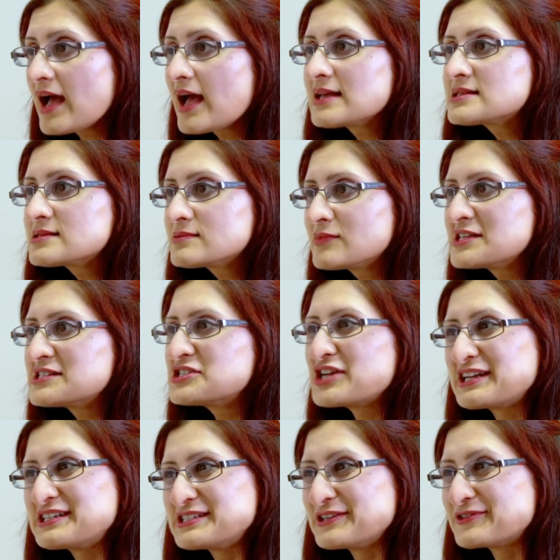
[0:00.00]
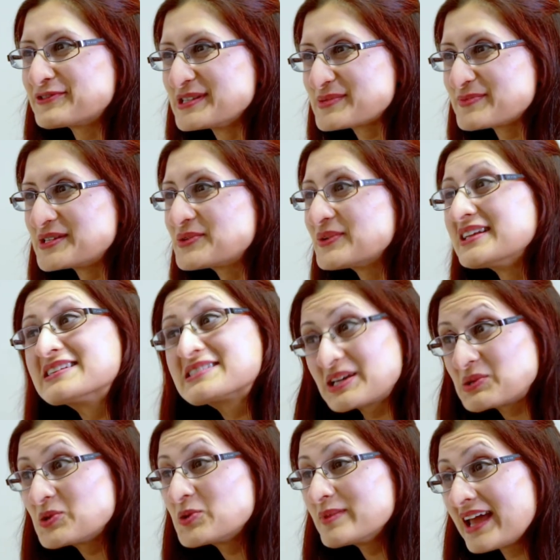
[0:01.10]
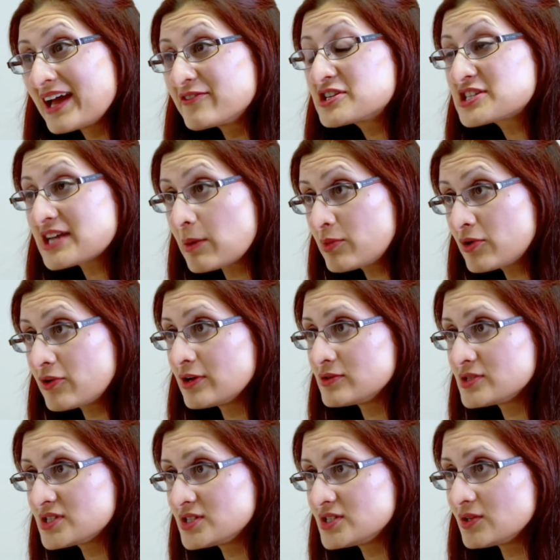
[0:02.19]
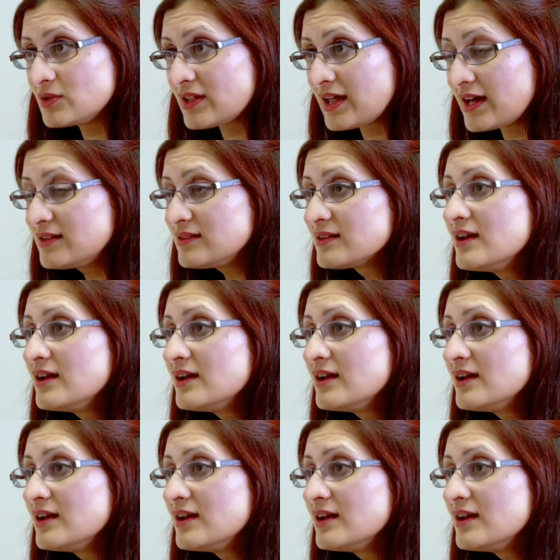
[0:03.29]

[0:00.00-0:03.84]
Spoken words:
As there's a gender difference between us, I'd normally have a chaperone to do that.